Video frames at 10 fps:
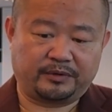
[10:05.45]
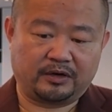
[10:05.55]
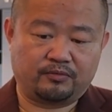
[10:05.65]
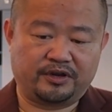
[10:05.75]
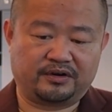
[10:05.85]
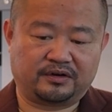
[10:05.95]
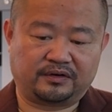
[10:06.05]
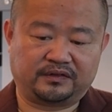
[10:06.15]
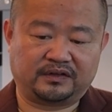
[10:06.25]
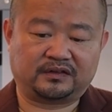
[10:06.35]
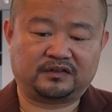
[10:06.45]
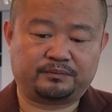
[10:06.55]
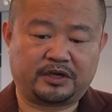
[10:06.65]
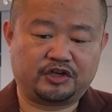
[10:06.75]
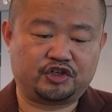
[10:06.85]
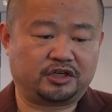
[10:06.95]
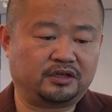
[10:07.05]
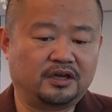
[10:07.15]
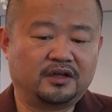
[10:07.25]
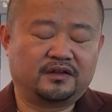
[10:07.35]
big wheels, the
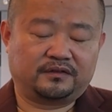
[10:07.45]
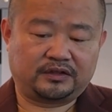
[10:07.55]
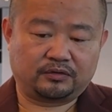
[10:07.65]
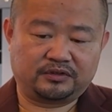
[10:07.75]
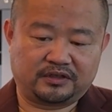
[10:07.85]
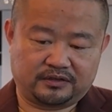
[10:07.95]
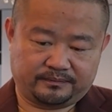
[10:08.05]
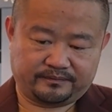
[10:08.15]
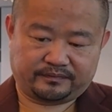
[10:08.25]
suspension, they don't uh,